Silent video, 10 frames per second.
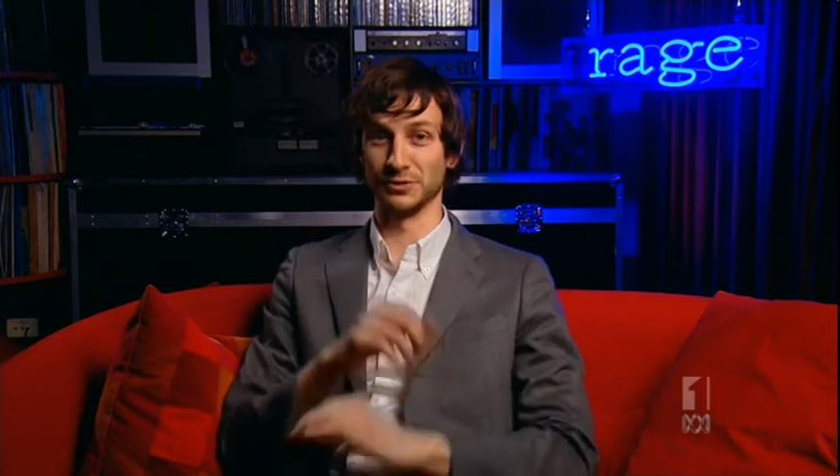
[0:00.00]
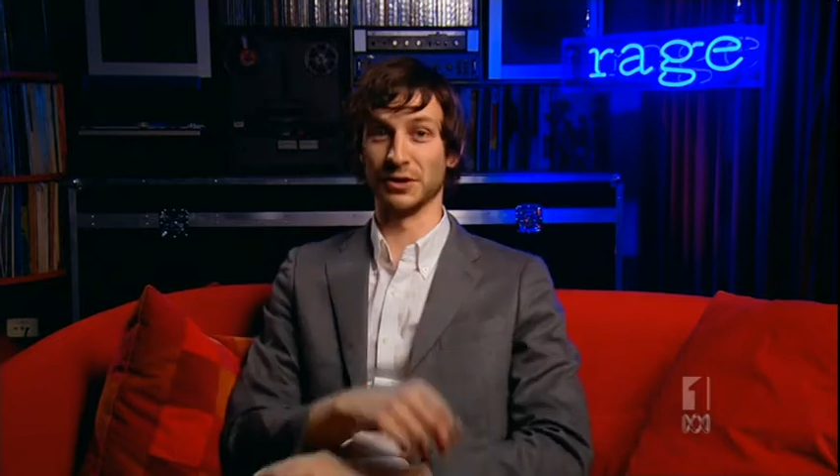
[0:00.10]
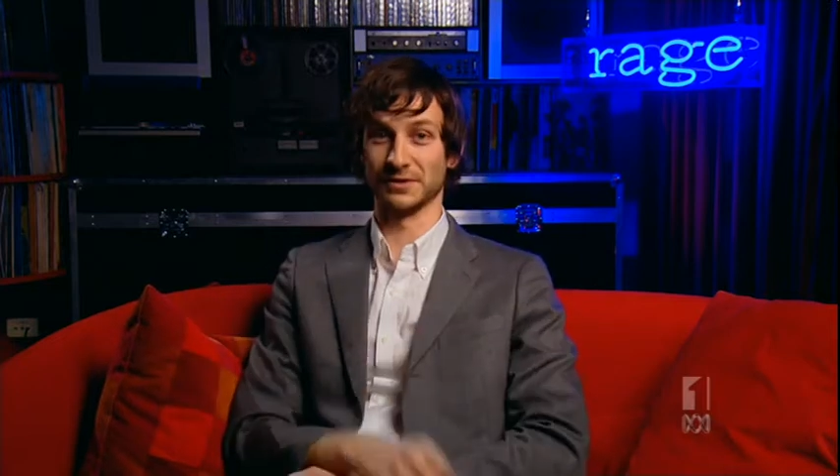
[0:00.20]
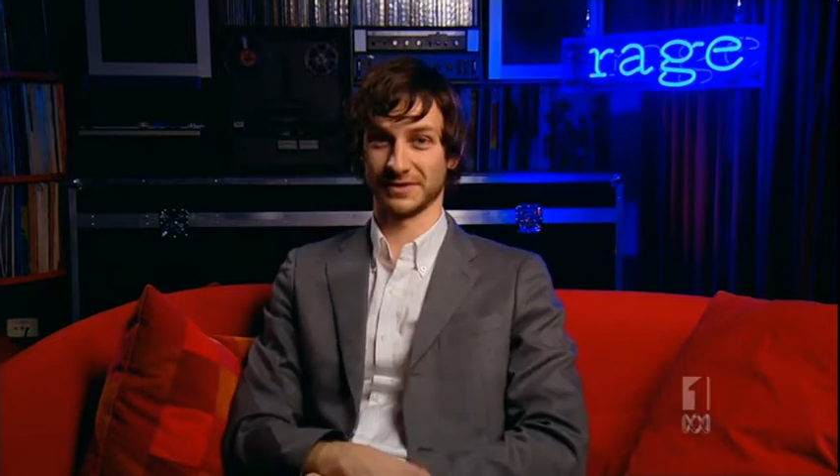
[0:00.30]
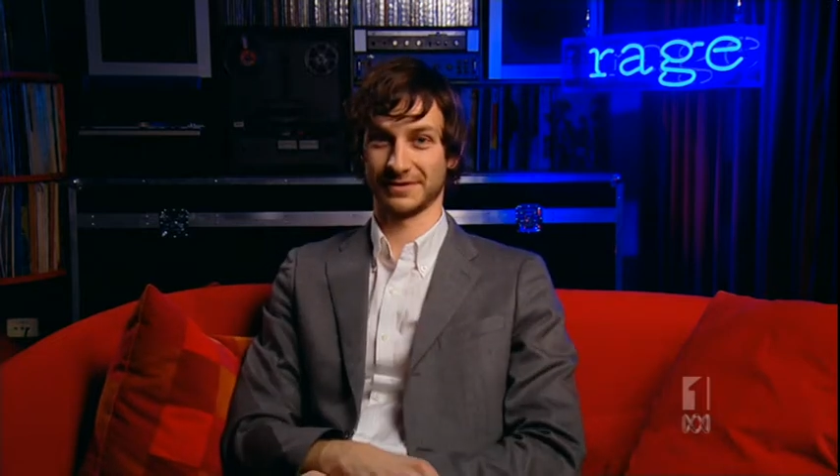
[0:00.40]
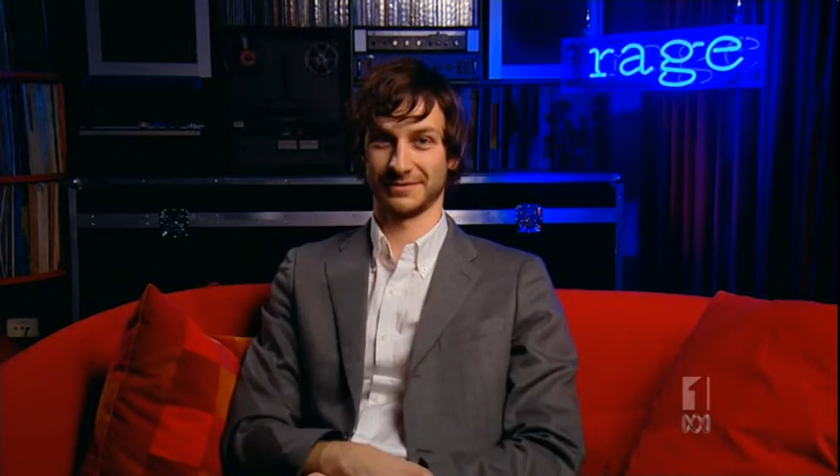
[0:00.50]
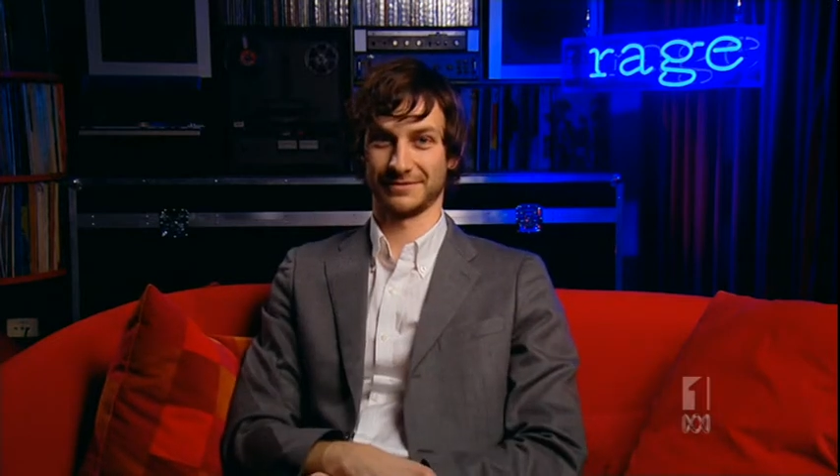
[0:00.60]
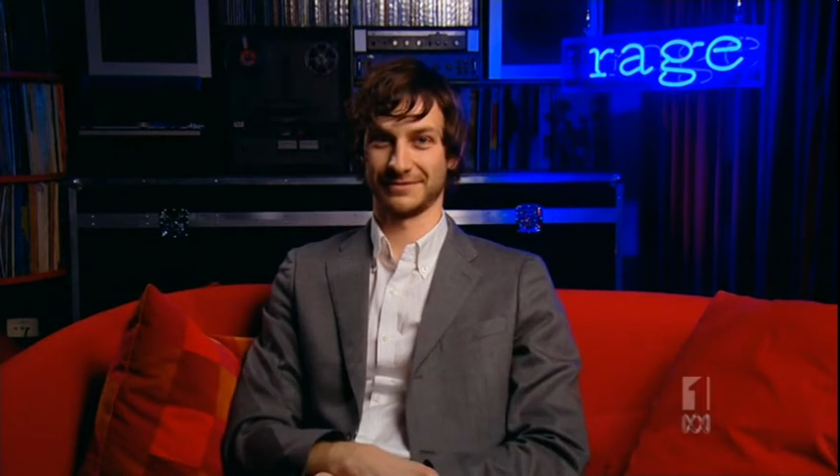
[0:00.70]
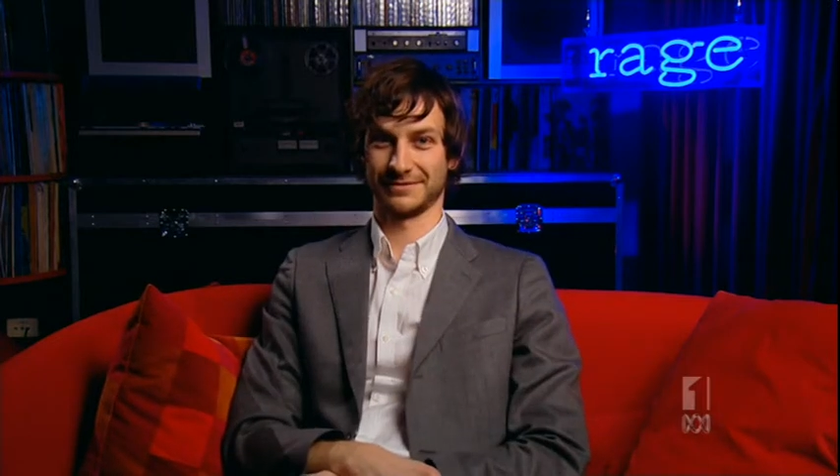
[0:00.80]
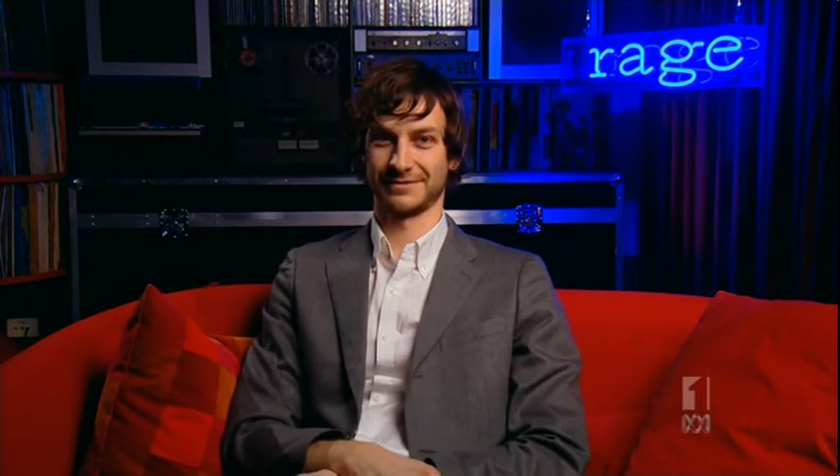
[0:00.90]
knows?
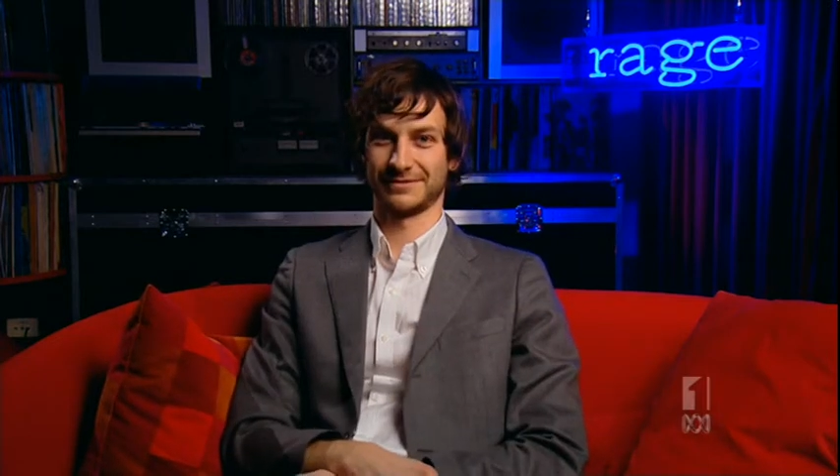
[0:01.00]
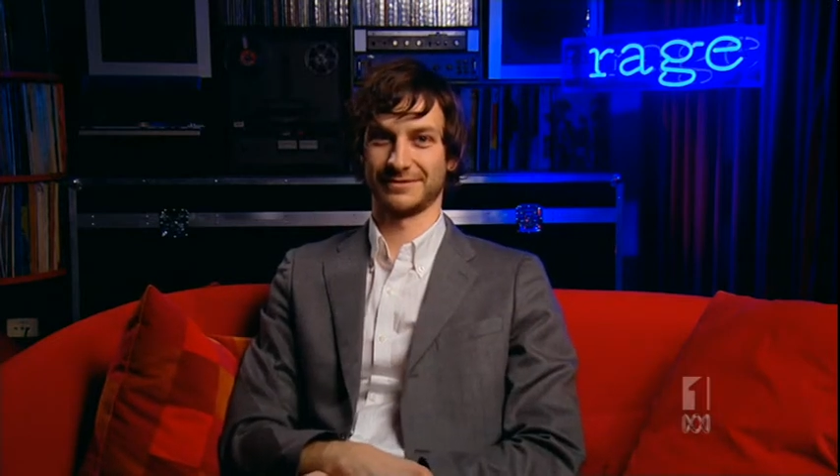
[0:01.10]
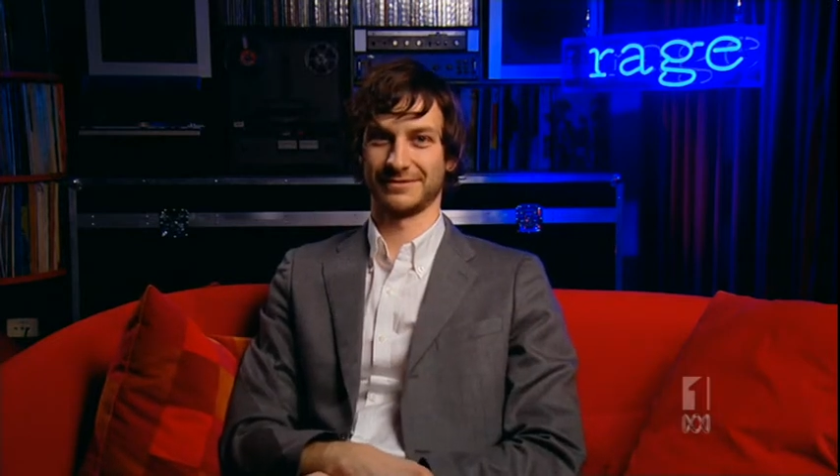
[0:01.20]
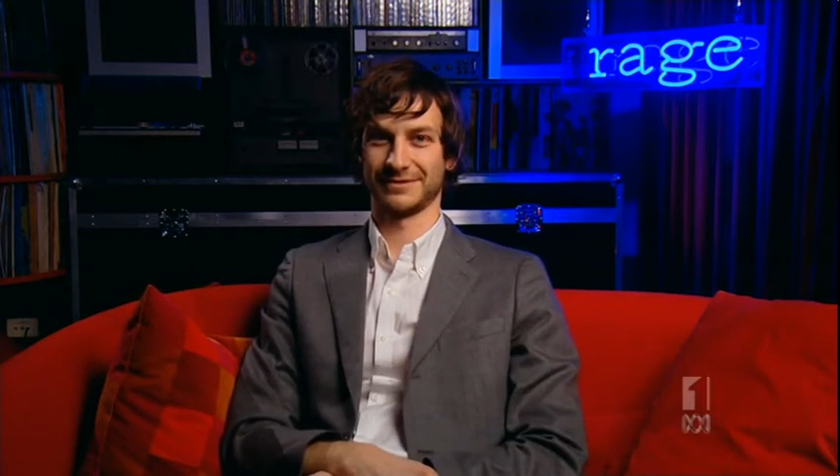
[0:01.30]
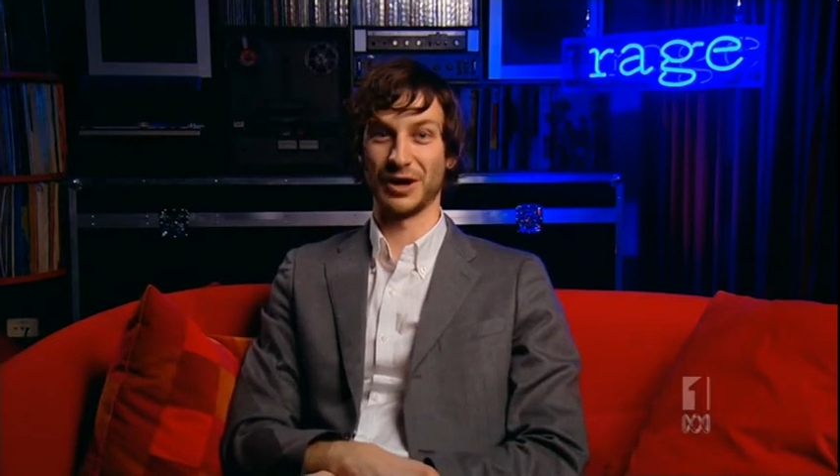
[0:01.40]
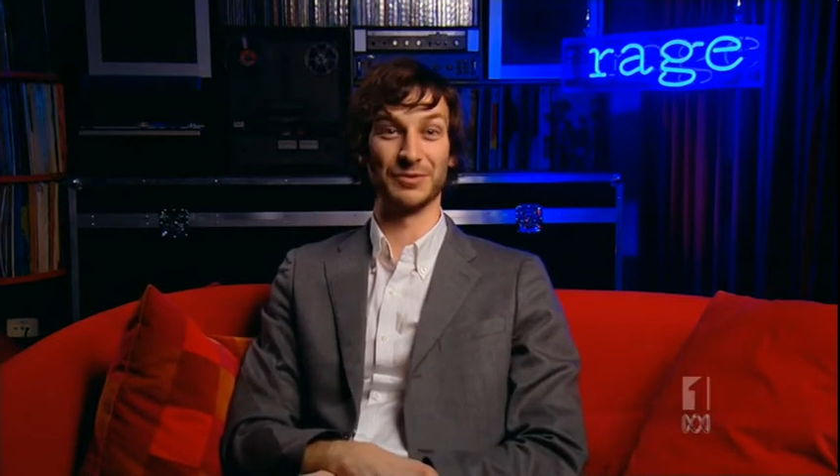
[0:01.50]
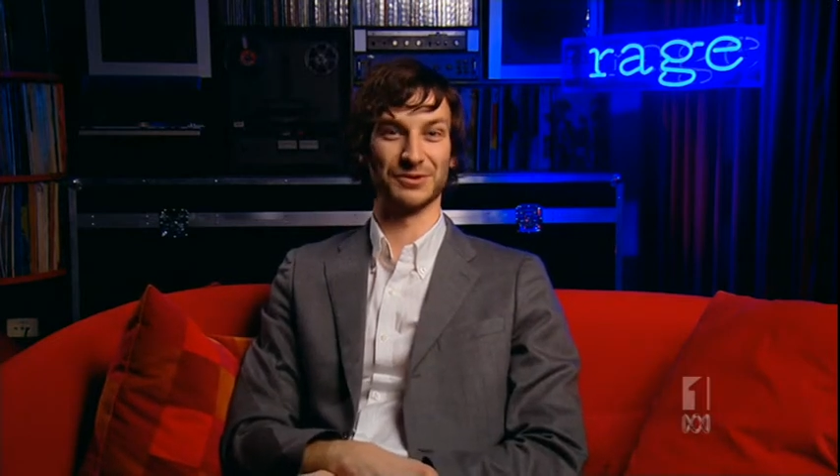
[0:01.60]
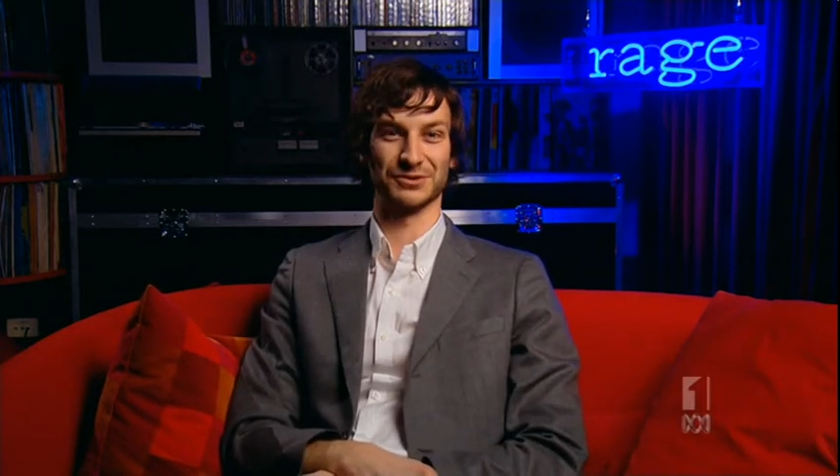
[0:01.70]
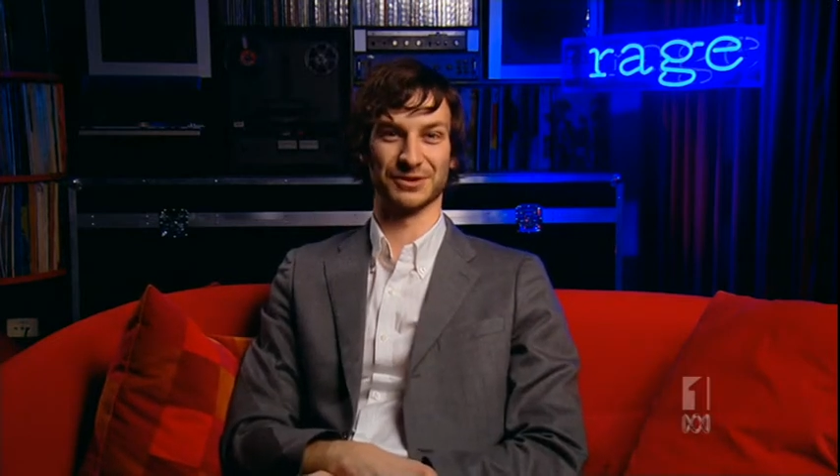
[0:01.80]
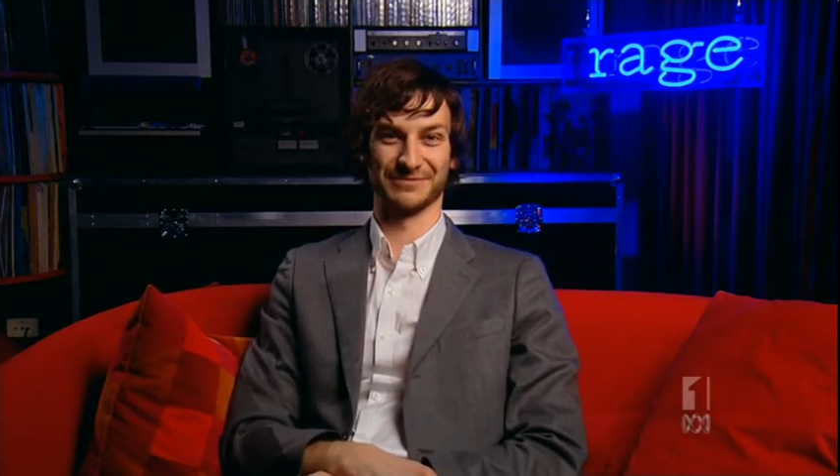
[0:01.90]
Hope you
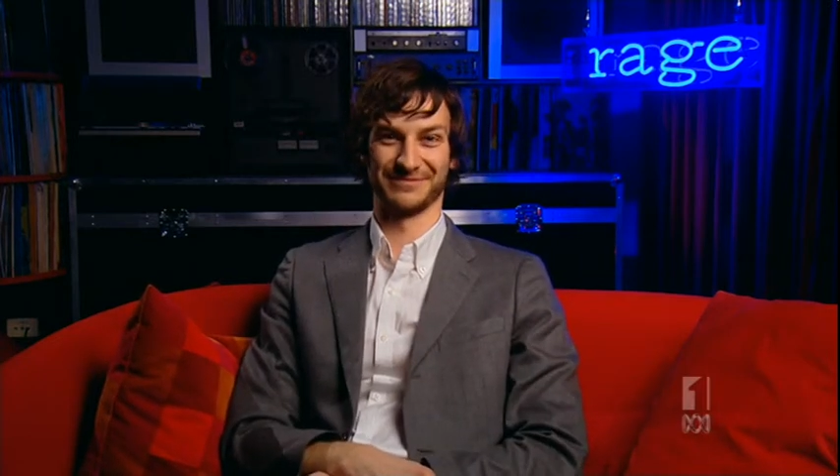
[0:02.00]
enjoy.